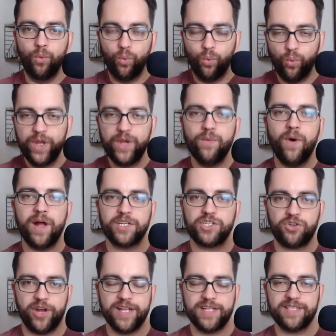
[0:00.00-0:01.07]
We want to
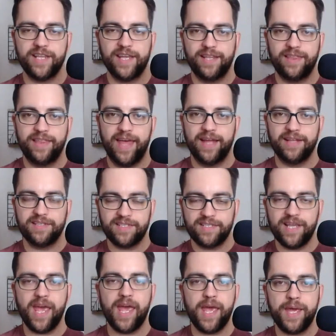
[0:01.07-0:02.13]
translate that
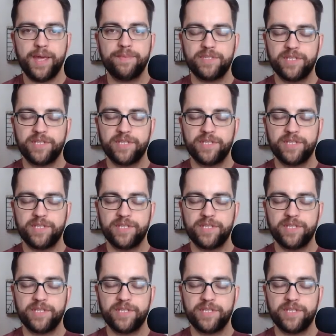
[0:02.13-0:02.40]
same